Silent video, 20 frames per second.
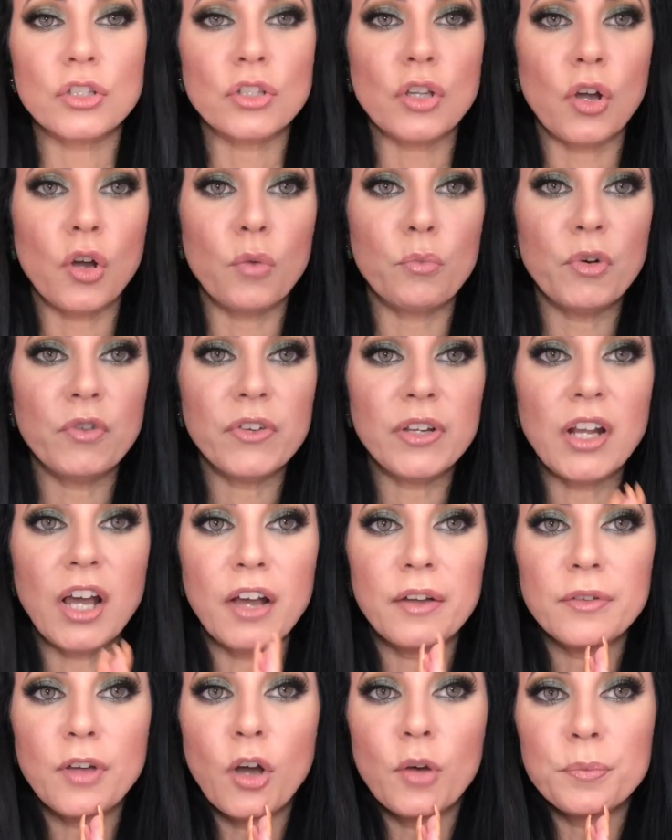So moving
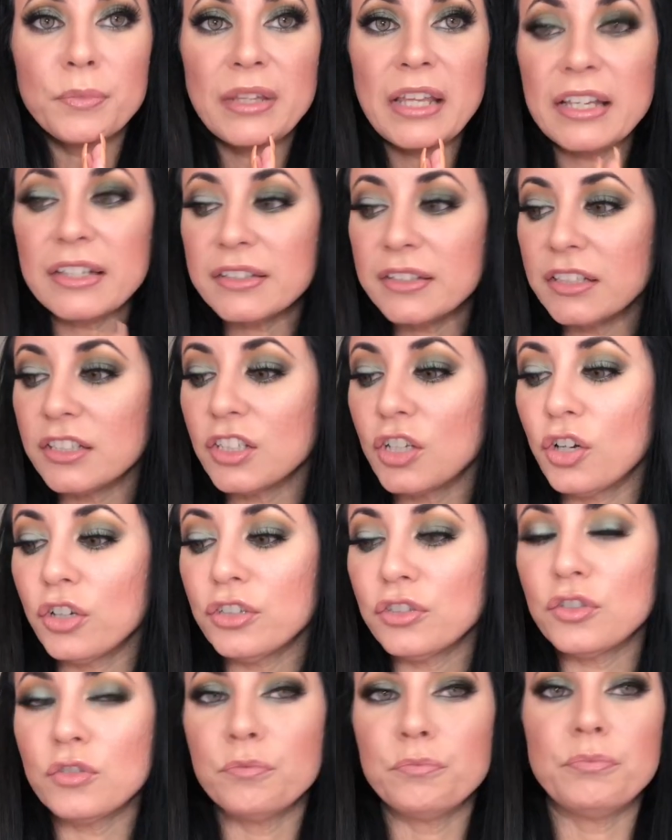on, up next is
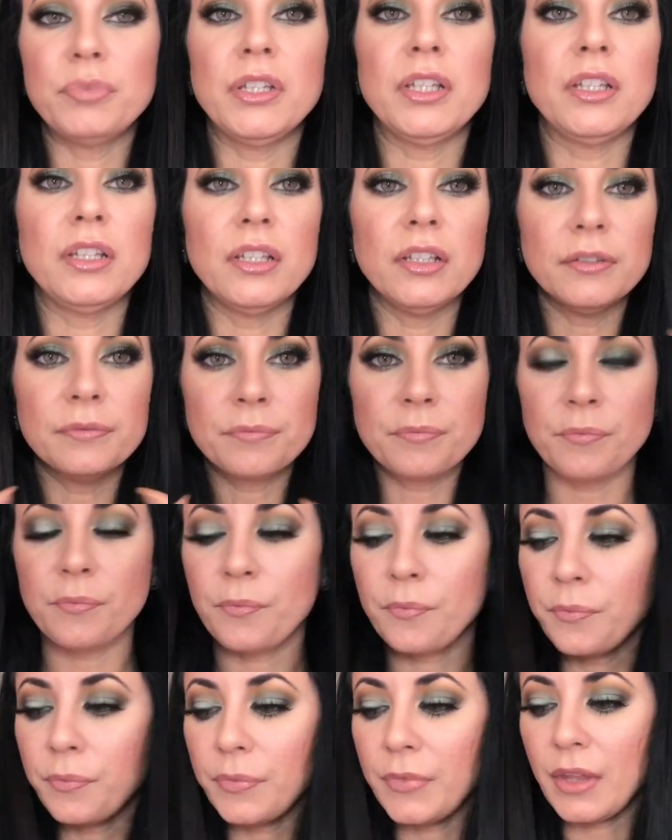going to be
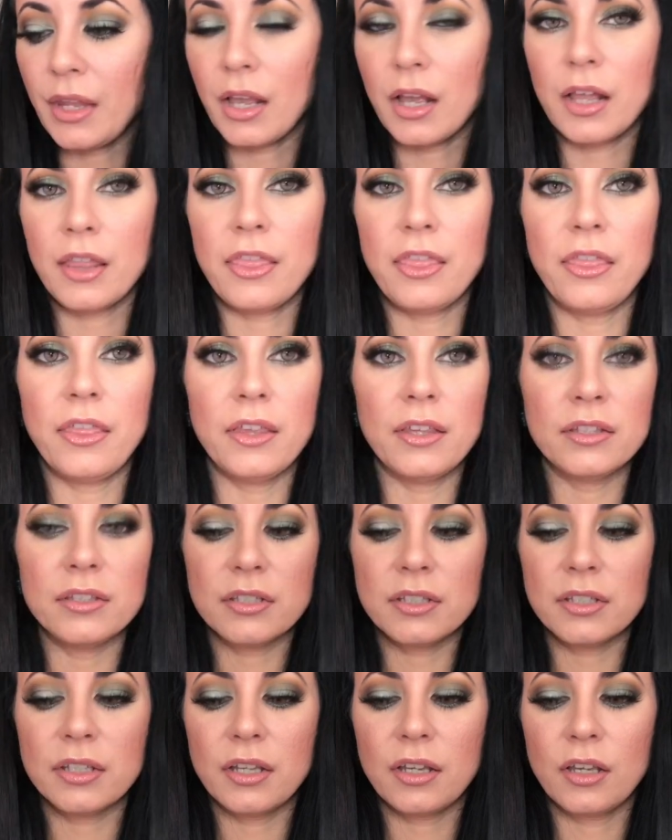
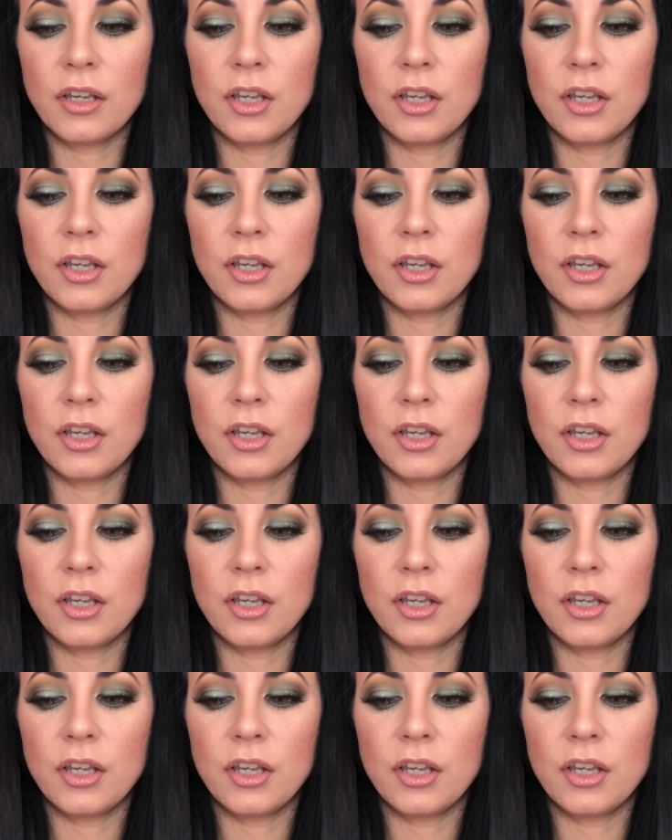this